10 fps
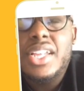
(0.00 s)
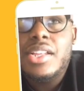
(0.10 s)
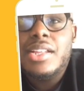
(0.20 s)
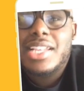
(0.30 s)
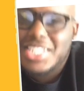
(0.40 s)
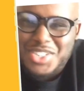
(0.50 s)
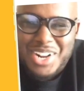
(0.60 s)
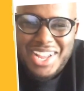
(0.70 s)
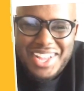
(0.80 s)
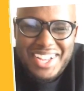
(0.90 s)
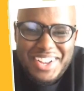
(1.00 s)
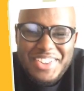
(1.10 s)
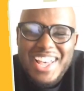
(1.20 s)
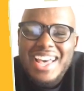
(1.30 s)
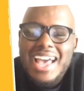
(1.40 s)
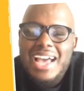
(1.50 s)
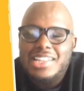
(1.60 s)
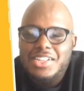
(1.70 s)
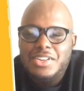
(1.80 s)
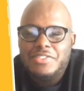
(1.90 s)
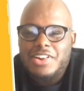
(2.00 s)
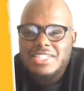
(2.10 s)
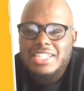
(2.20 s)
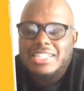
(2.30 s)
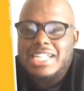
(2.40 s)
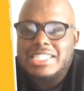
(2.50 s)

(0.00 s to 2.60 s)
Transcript: Instagram at the University Closet.